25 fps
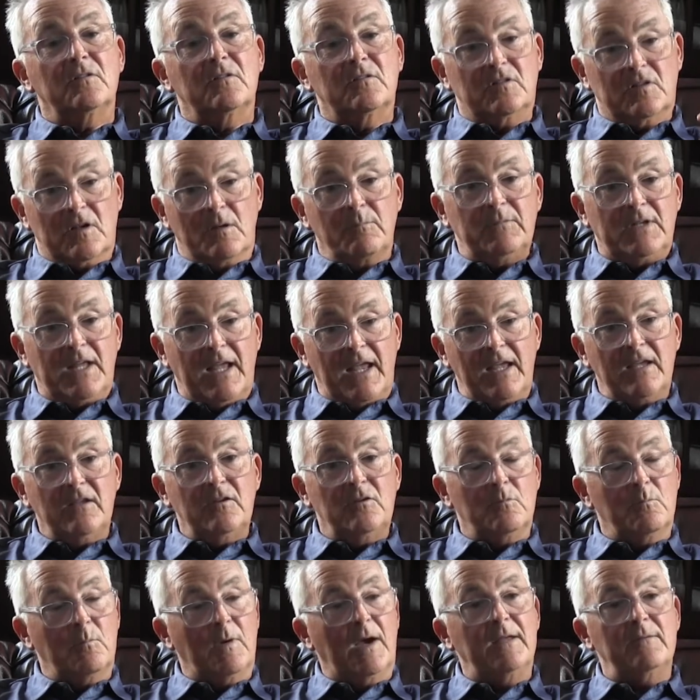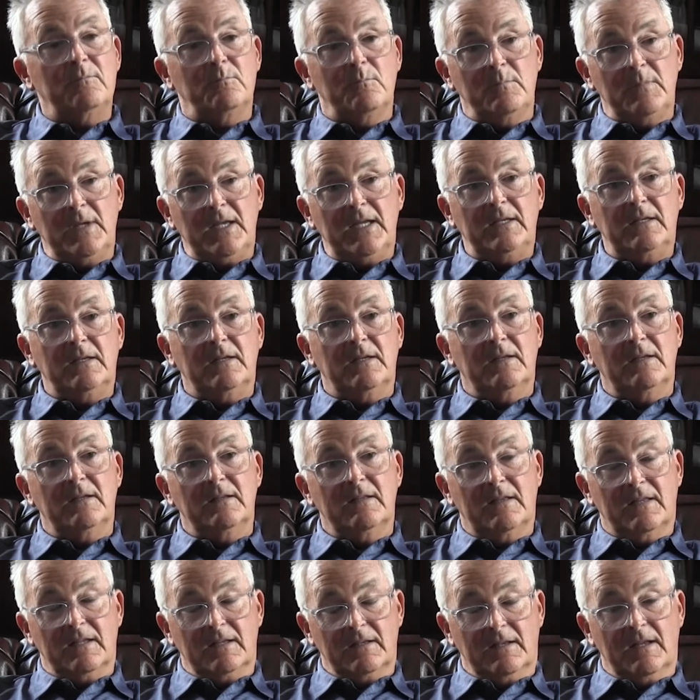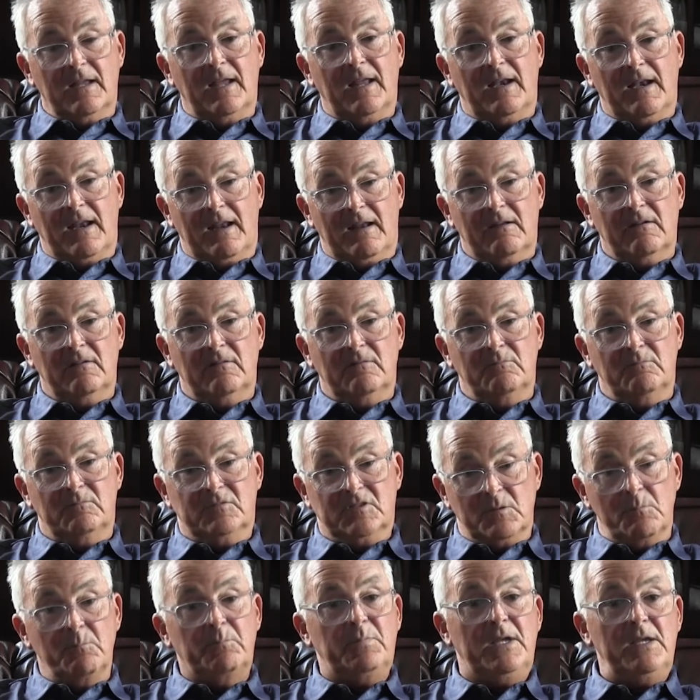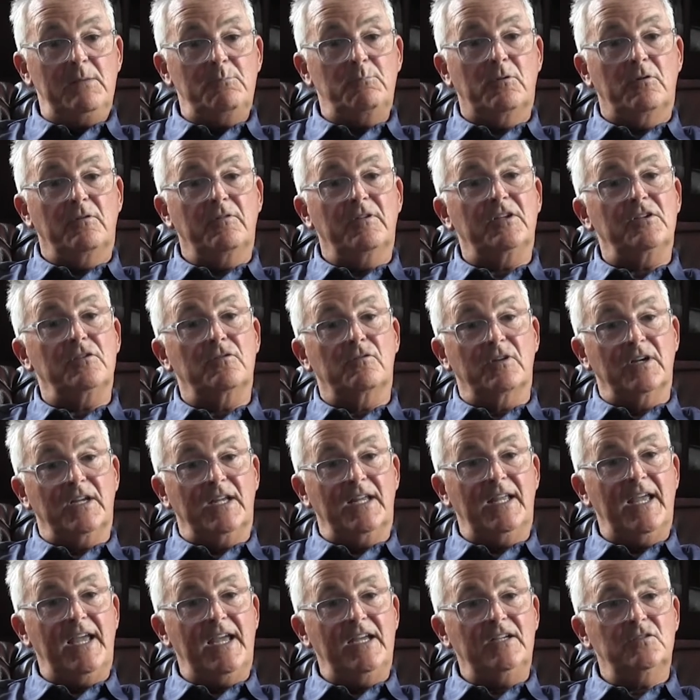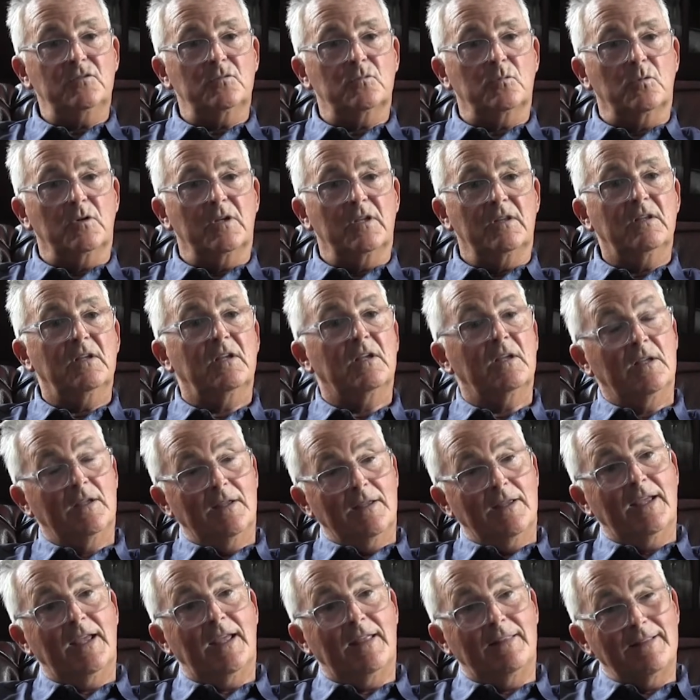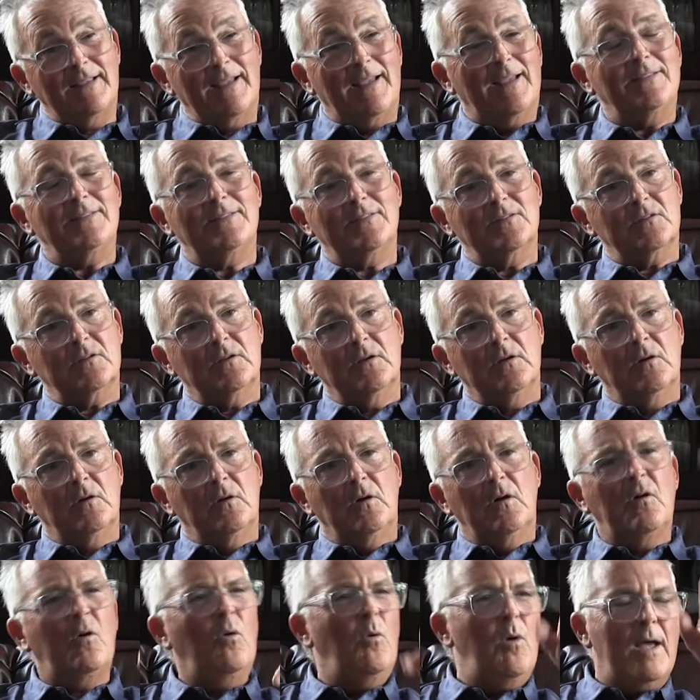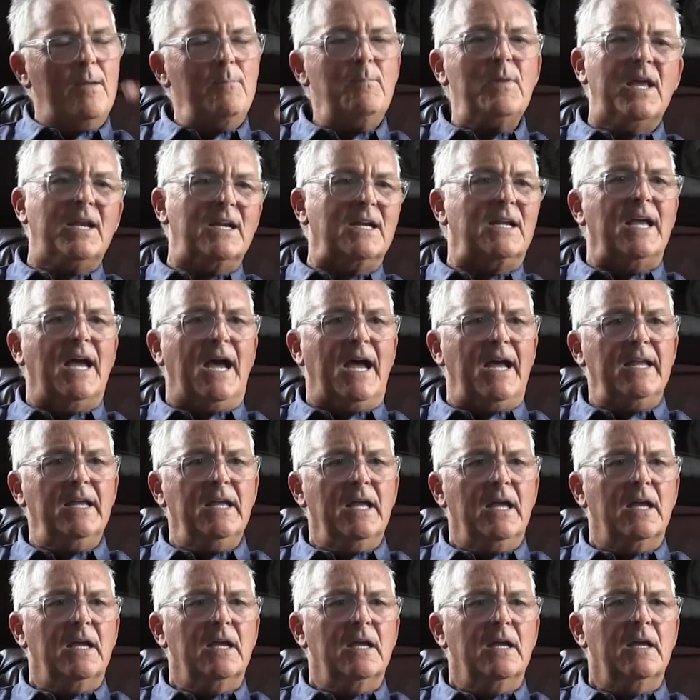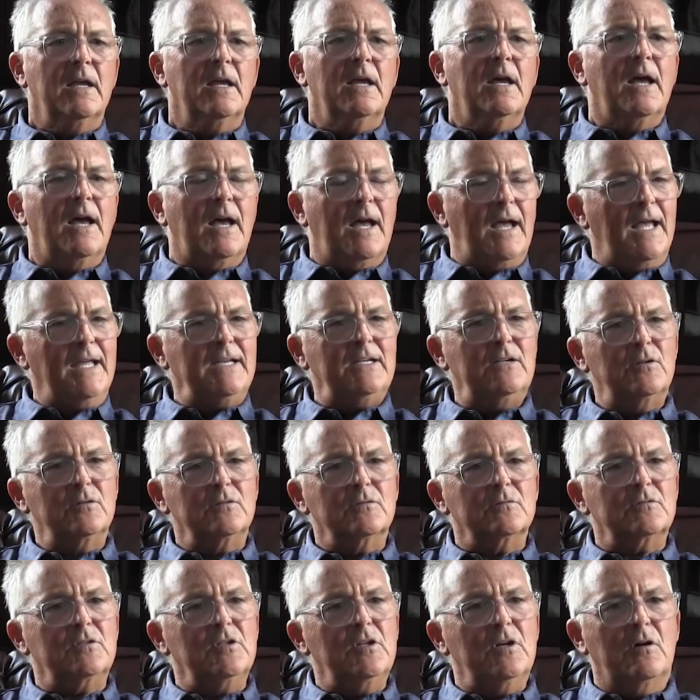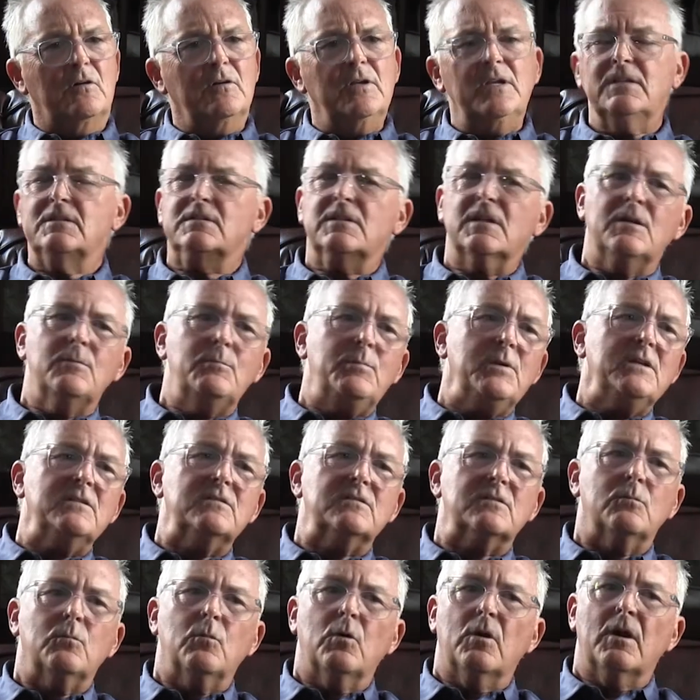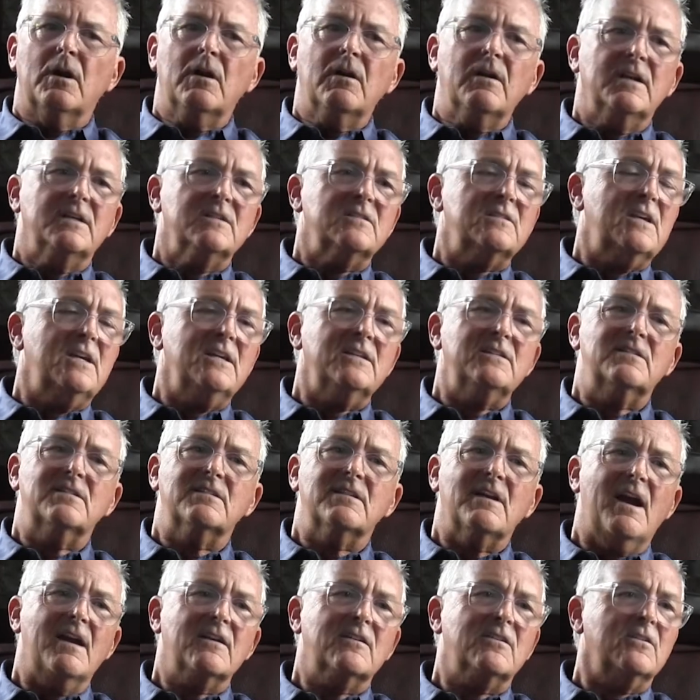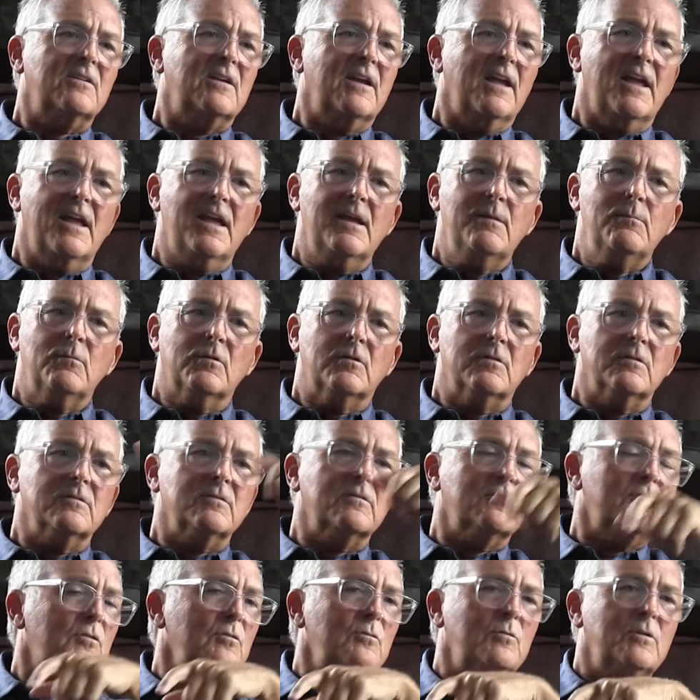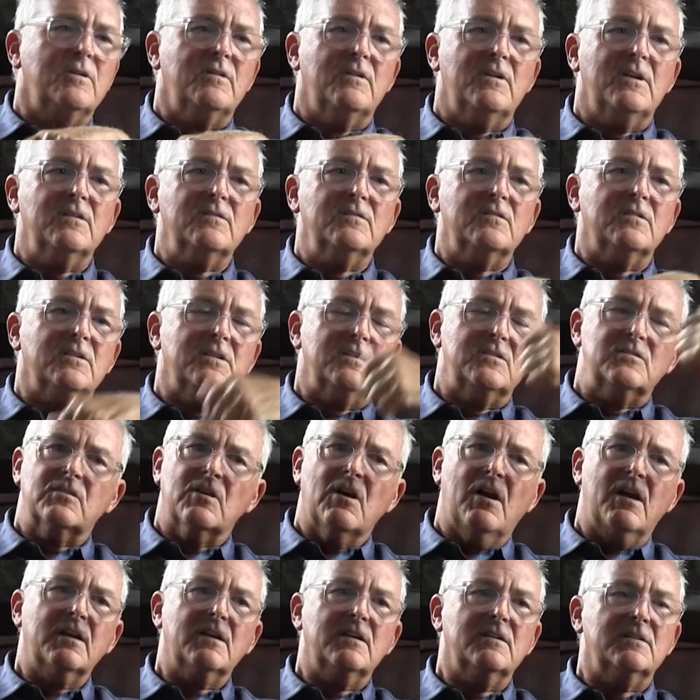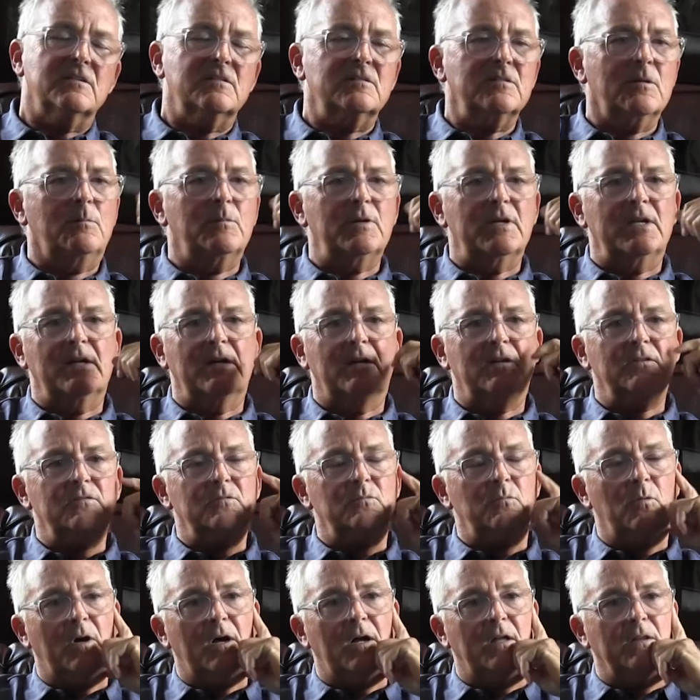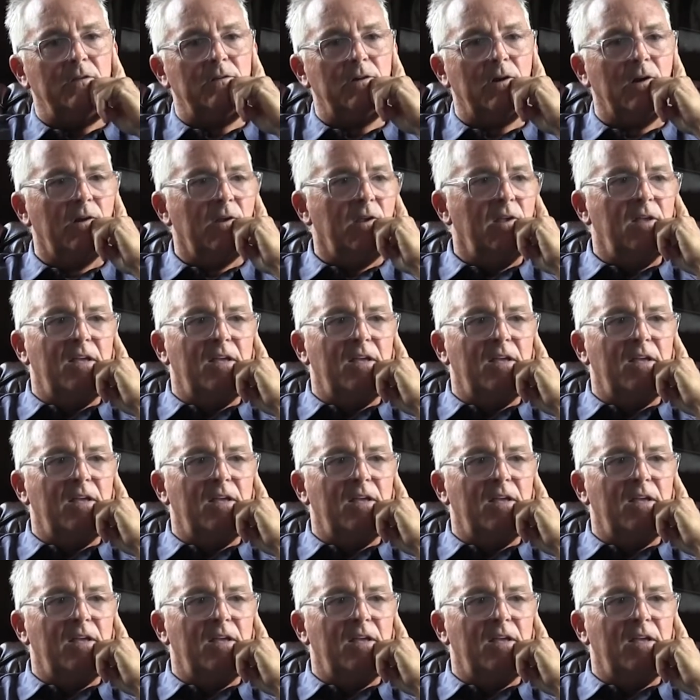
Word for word: someday you might meet the, and some people that you're engaged with, and the guy says, "Oh, I met a guy. I know, you know, he's going to be somewhere at his kid's soccer game or doing this, and he's talking to somebody else while they're